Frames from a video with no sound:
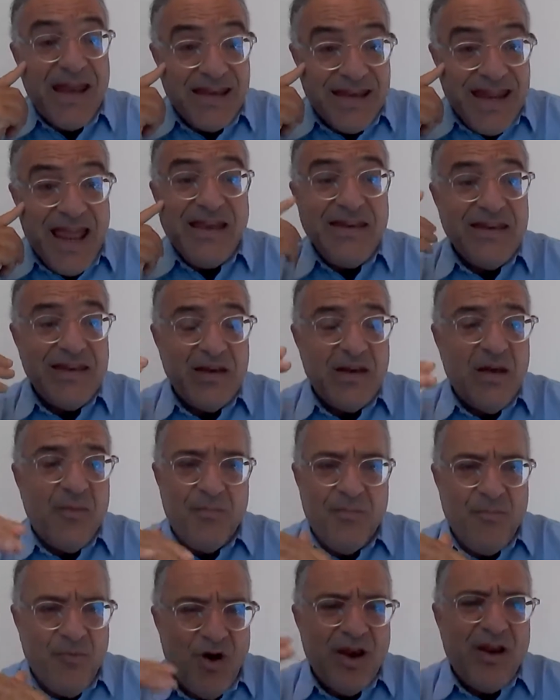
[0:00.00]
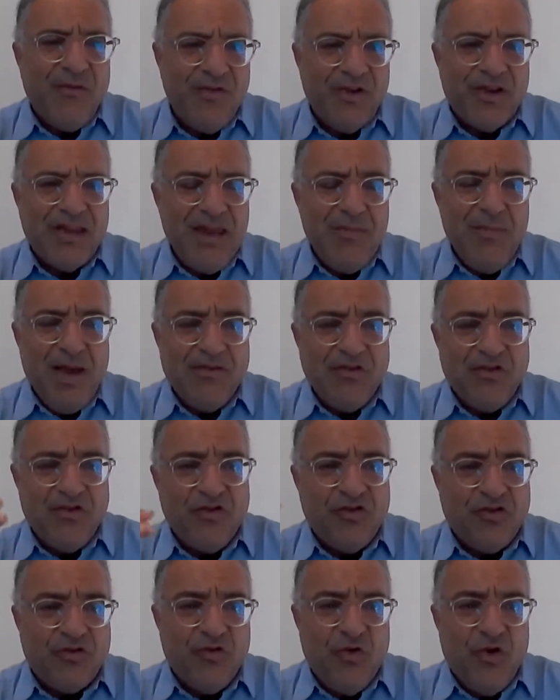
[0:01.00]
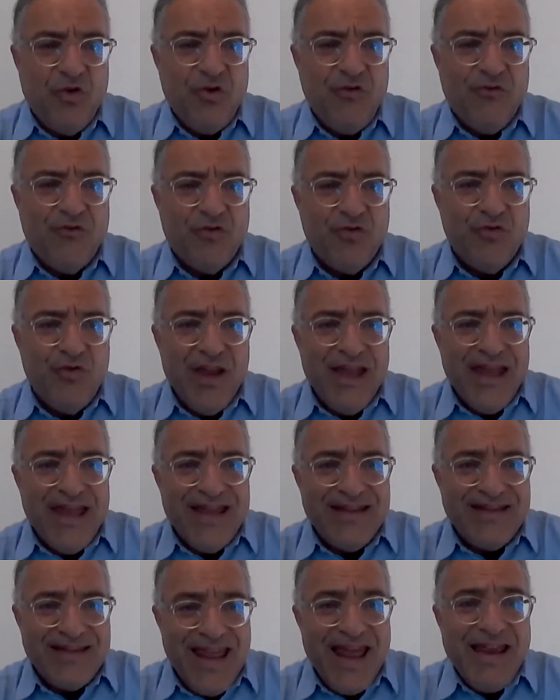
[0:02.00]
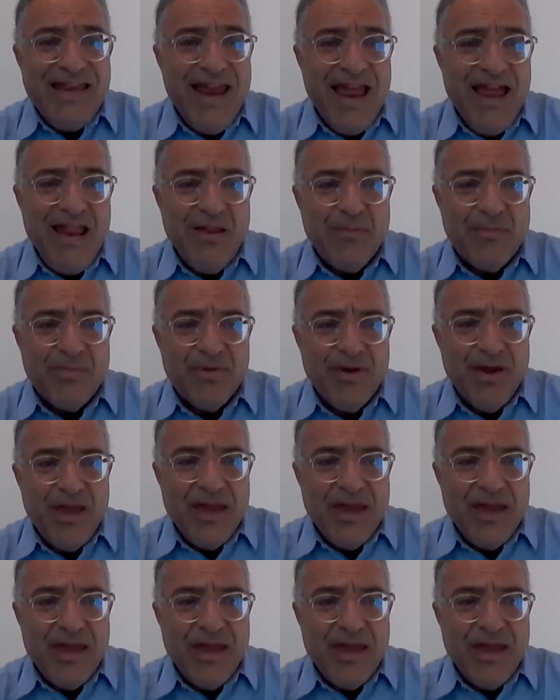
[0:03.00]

get, one of the key messages to all of you is get help.